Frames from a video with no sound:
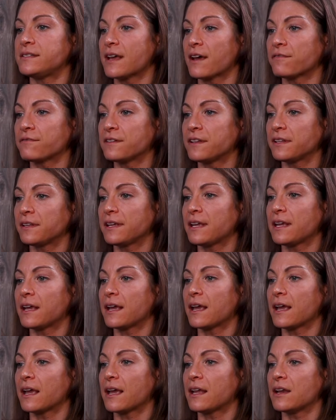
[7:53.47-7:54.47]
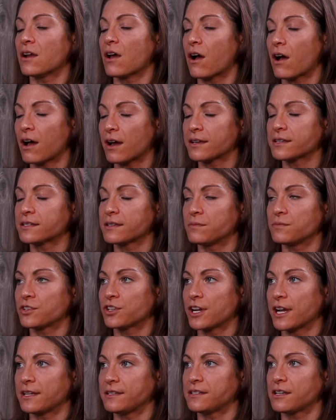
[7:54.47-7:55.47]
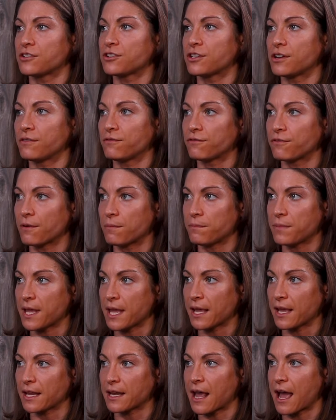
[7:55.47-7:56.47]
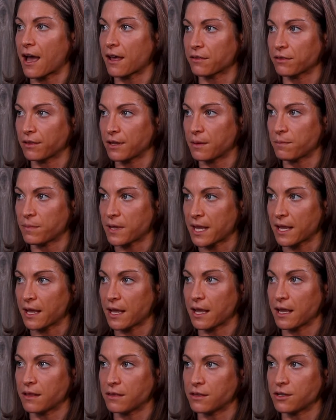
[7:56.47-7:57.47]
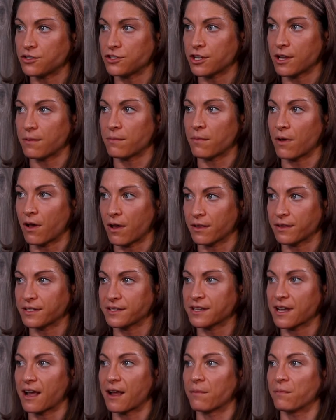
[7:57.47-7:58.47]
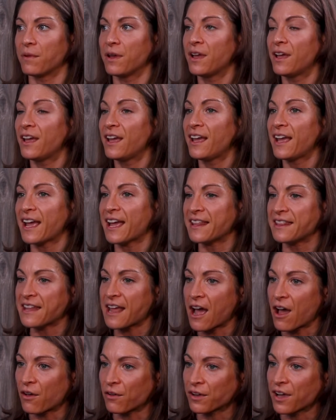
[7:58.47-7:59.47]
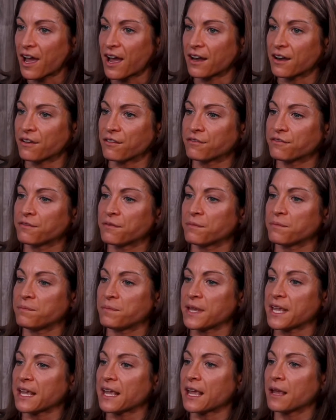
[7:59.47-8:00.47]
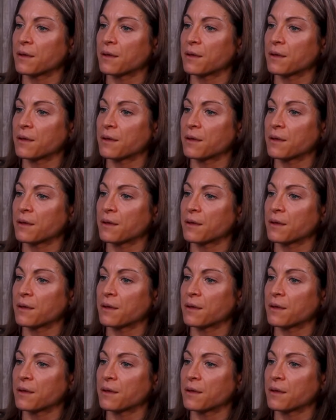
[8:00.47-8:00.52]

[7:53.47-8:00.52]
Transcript: definitely an awesome transition from being an athlete, being in the gym all the time, and now kind of being